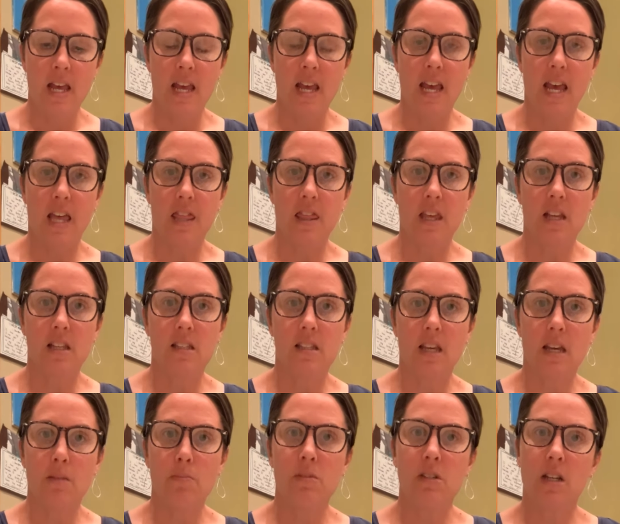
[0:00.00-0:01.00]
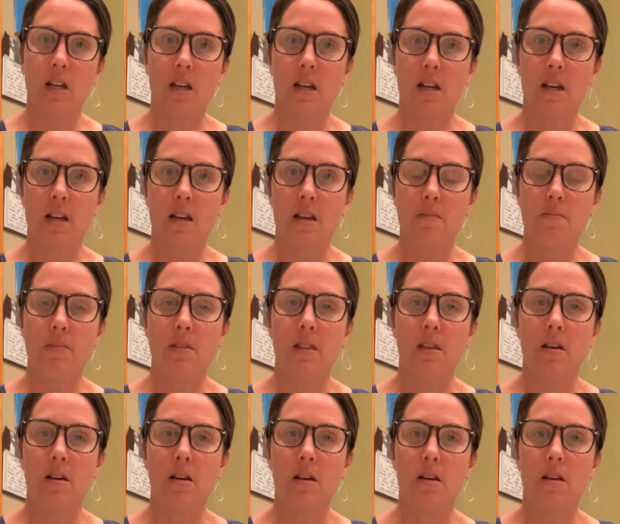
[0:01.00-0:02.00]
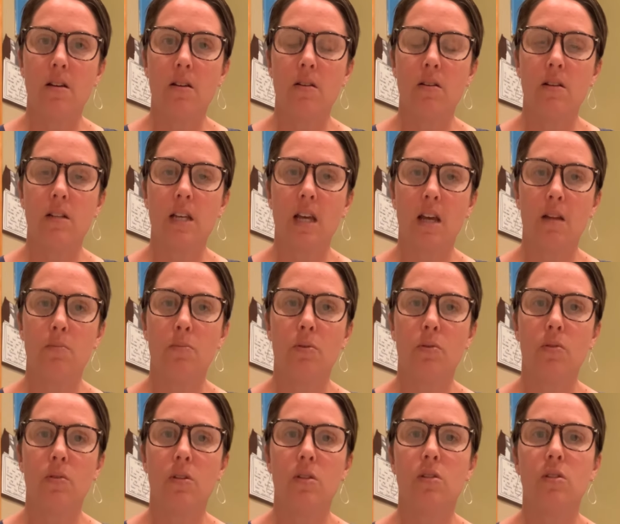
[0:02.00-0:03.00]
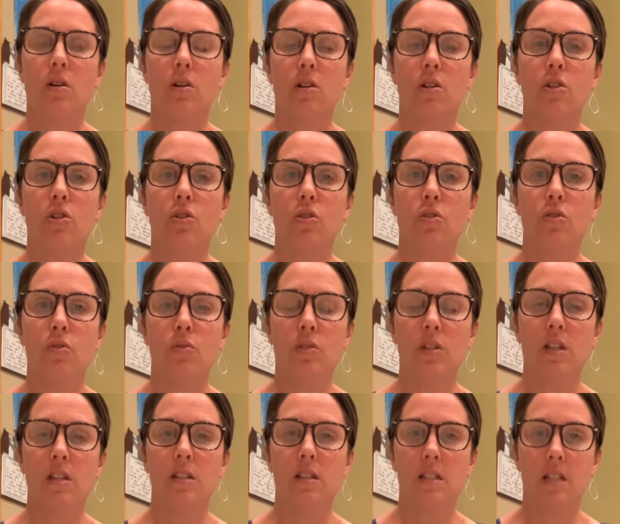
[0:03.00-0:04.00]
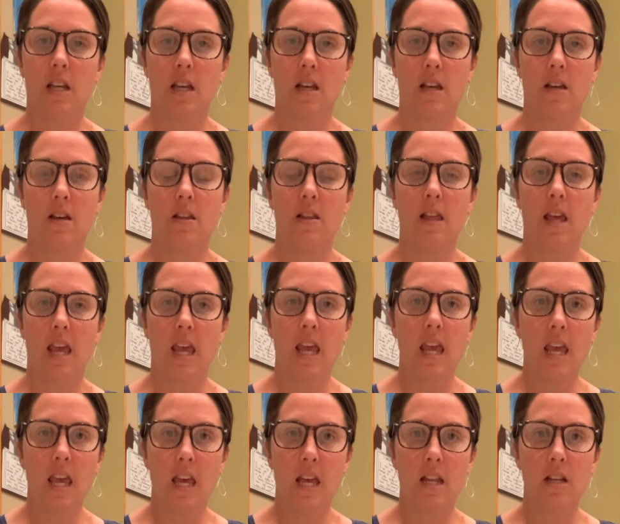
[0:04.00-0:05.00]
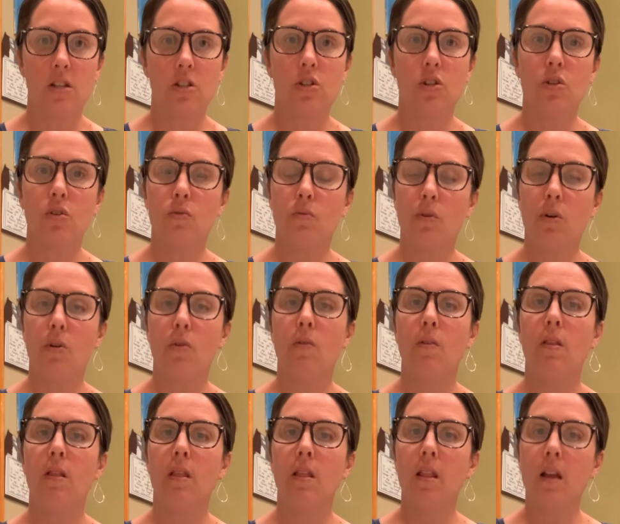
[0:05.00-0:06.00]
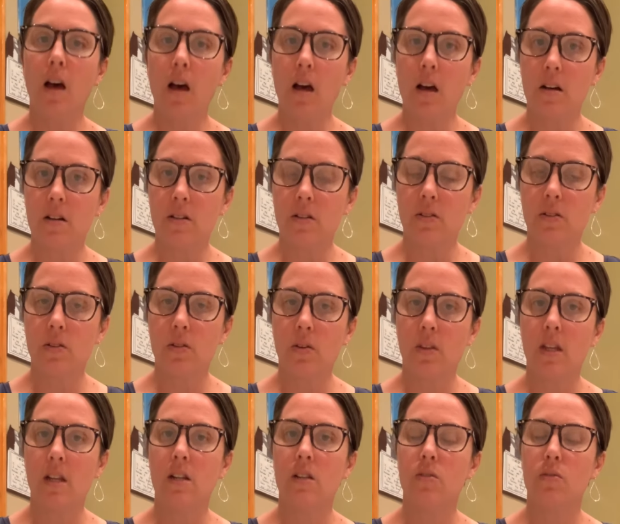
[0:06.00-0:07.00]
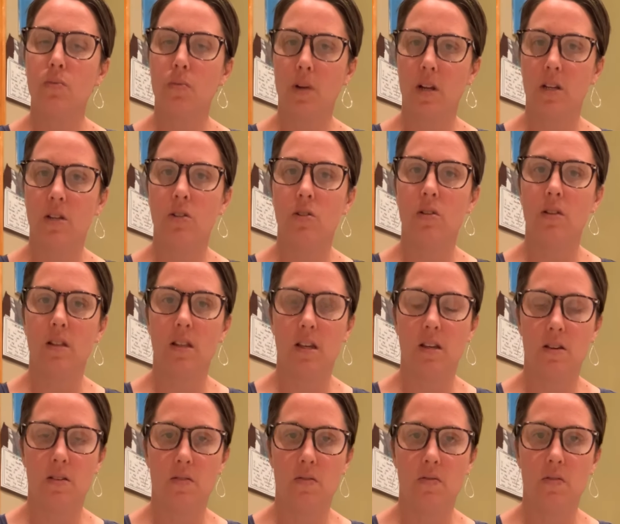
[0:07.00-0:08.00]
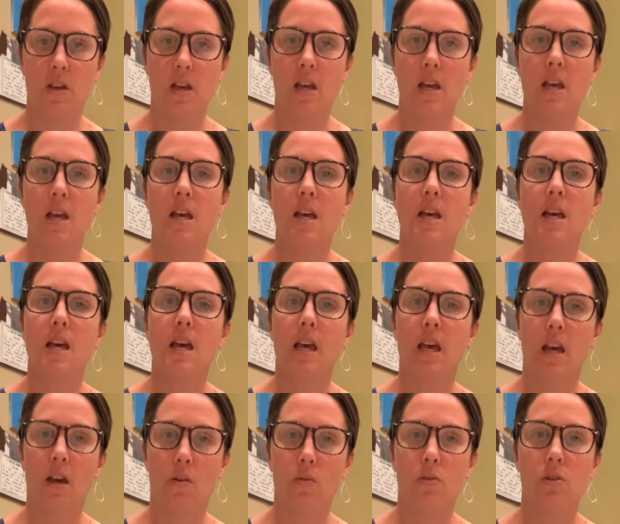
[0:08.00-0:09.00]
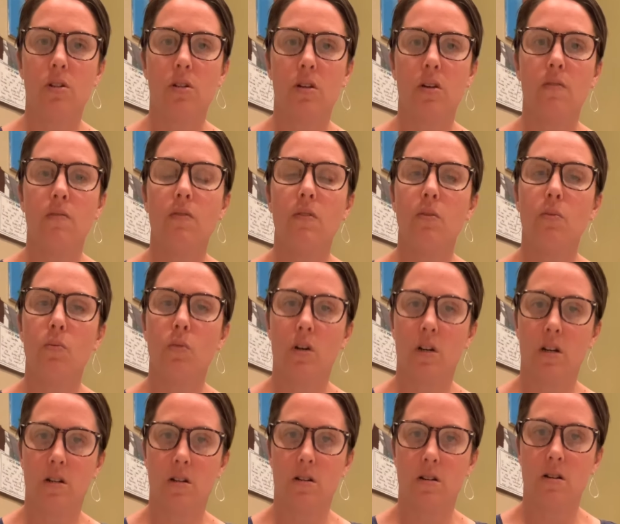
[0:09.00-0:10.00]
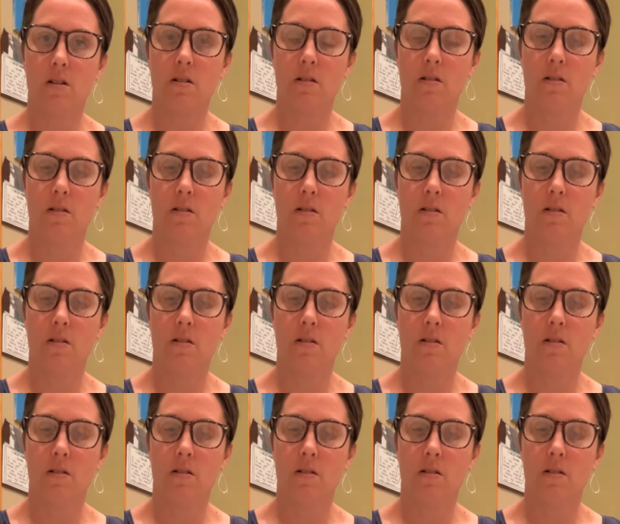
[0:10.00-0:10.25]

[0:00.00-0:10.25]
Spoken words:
At that same time, the tadpole is starting to lose its tail and to grow lungs so that it's ready to live out of the water